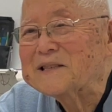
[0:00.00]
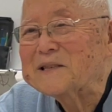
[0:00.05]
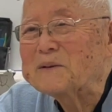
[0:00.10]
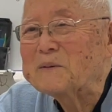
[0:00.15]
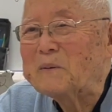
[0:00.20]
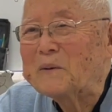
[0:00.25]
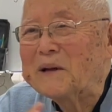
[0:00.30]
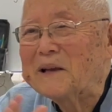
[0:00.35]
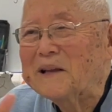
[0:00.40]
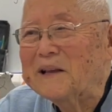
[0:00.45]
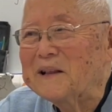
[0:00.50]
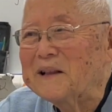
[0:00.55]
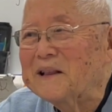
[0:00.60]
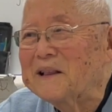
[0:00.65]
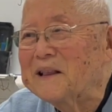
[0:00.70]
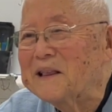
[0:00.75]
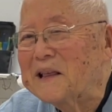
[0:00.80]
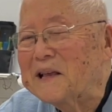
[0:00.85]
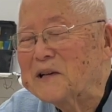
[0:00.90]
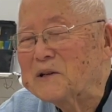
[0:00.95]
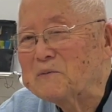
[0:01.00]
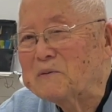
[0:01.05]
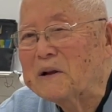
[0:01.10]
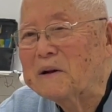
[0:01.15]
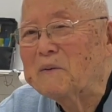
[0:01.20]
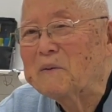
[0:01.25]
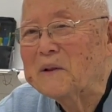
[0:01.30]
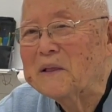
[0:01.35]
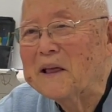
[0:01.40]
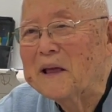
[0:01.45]
the way things went
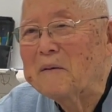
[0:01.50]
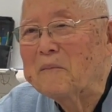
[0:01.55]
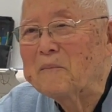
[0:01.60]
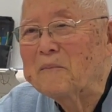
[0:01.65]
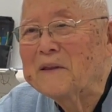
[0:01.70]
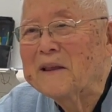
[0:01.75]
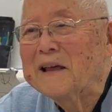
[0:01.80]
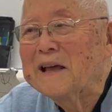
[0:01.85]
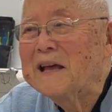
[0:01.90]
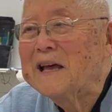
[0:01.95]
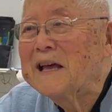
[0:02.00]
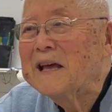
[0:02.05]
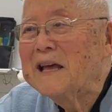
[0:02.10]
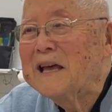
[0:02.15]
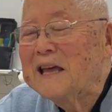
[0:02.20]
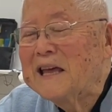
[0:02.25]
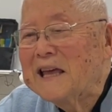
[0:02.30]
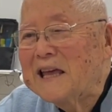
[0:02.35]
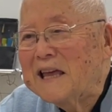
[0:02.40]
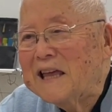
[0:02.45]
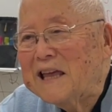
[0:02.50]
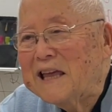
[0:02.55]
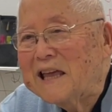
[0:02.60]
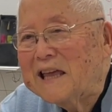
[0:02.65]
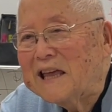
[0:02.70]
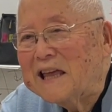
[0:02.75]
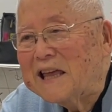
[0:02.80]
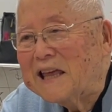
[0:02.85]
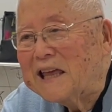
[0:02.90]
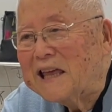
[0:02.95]
with him.
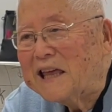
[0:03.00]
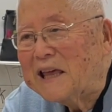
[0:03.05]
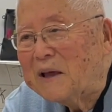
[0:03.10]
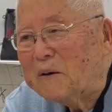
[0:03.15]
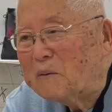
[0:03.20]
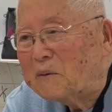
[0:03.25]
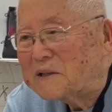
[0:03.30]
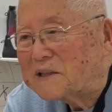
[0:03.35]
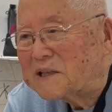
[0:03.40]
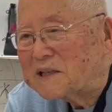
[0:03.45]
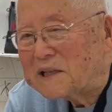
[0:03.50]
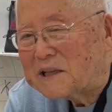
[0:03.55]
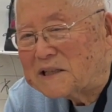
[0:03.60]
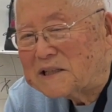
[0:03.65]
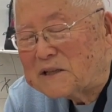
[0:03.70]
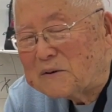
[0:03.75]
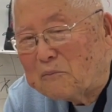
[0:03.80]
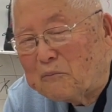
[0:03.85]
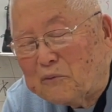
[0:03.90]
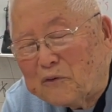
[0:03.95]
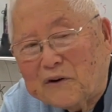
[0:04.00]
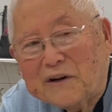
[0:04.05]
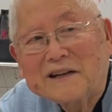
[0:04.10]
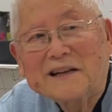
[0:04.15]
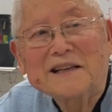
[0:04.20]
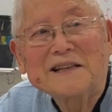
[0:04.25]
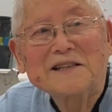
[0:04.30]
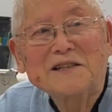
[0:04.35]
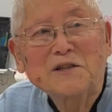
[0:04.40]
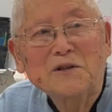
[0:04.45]
He was such a
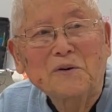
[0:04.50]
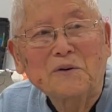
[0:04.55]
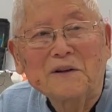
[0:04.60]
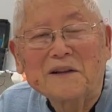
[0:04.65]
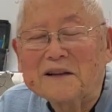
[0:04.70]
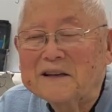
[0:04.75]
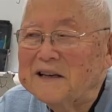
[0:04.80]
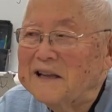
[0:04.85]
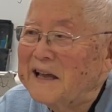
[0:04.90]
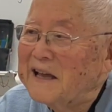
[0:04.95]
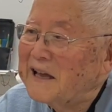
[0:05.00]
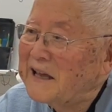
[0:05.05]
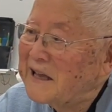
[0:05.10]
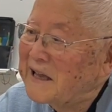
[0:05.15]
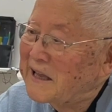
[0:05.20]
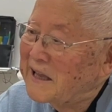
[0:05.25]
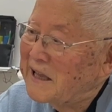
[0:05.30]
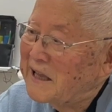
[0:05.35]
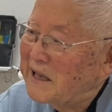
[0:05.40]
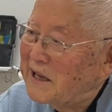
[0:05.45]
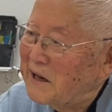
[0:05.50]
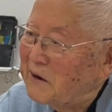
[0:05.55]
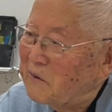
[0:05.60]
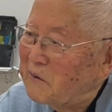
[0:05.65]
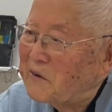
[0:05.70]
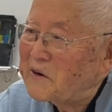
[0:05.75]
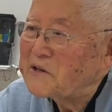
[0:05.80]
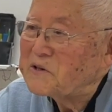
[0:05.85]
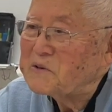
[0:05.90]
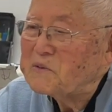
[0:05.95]
brilliant student. He
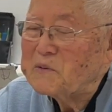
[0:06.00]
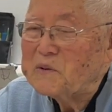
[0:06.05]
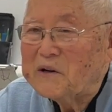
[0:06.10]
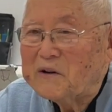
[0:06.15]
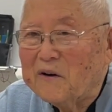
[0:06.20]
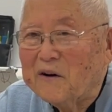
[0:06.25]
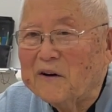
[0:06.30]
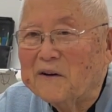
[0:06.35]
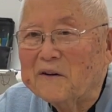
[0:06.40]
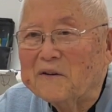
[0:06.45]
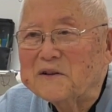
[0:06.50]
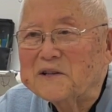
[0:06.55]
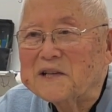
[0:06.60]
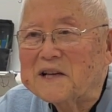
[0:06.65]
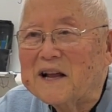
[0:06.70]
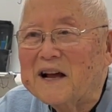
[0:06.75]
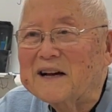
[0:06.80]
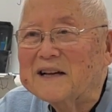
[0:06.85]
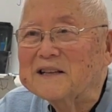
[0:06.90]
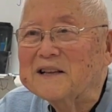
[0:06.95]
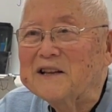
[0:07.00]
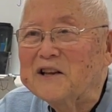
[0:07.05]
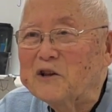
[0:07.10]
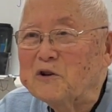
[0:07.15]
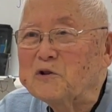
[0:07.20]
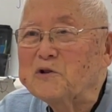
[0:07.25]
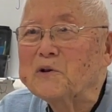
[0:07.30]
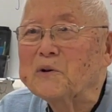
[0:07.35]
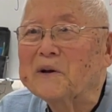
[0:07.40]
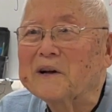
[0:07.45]
graduated honors at
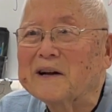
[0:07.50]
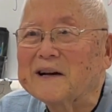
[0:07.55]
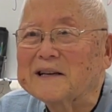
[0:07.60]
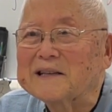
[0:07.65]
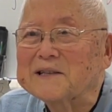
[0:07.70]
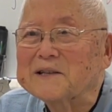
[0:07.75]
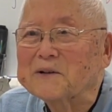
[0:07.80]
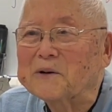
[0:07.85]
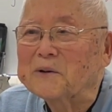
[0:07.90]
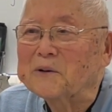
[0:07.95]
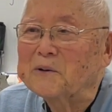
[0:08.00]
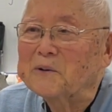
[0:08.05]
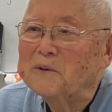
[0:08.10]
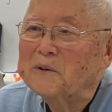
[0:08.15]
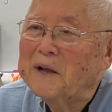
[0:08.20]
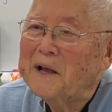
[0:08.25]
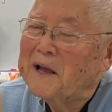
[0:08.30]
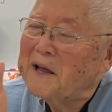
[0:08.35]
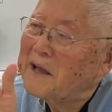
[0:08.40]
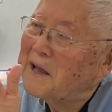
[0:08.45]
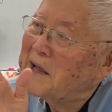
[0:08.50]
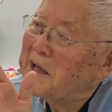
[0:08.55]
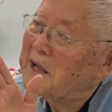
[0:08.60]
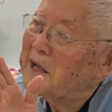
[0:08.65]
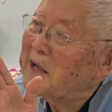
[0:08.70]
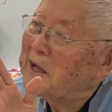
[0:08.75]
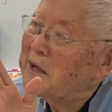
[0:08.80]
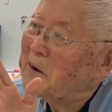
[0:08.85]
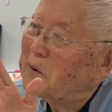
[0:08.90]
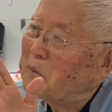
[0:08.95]
WW2 High School,
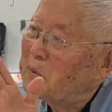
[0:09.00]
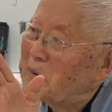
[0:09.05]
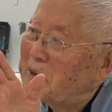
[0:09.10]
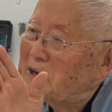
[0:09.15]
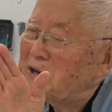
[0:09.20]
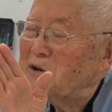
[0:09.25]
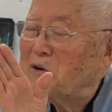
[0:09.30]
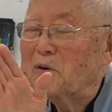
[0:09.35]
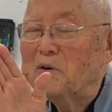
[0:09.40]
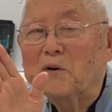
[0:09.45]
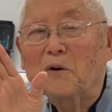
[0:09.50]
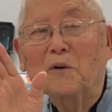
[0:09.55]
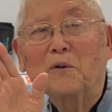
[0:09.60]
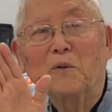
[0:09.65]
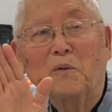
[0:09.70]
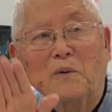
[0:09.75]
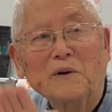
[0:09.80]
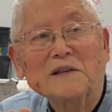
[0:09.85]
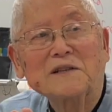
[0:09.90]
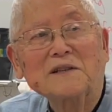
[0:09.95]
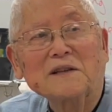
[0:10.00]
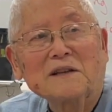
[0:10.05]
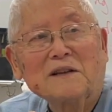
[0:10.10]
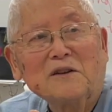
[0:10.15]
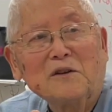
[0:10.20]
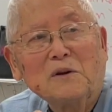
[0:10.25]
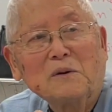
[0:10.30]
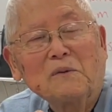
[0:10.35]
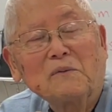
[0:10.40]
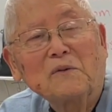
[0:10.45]
went to Northwestern
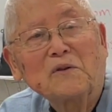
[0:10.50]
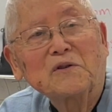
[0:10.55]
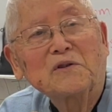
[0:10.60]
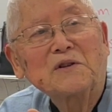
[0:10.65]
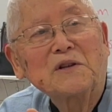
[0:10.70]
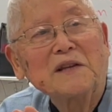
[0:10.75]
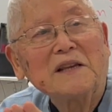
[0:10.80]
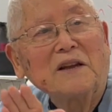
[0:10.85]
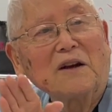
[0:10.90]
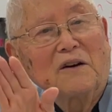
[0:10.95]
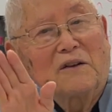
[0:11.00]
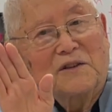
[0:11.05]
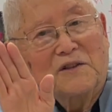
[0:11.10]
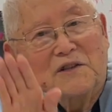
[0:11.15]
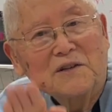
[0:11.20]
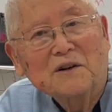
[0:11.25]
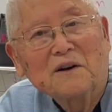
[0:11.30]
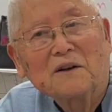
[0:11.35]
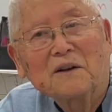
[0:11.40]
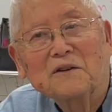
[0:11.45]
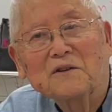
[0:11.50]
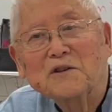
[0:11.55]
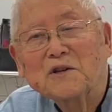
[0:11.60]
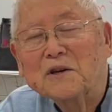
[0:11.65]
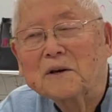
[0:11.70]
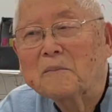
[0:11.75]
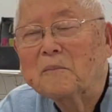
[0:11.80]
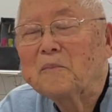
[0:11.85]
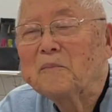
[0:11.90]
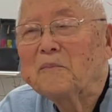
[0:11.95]
University on scholarship,